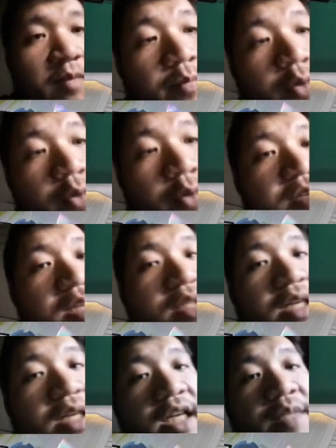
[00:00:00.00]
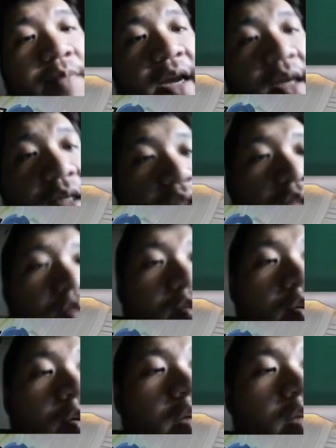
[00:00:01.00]
of these guys back,
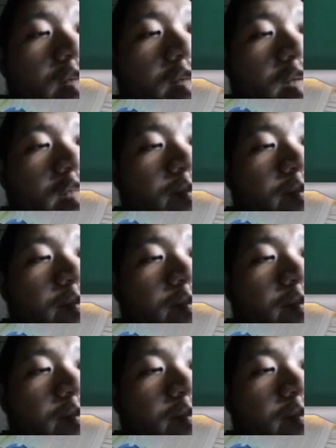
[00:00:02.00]
that's better.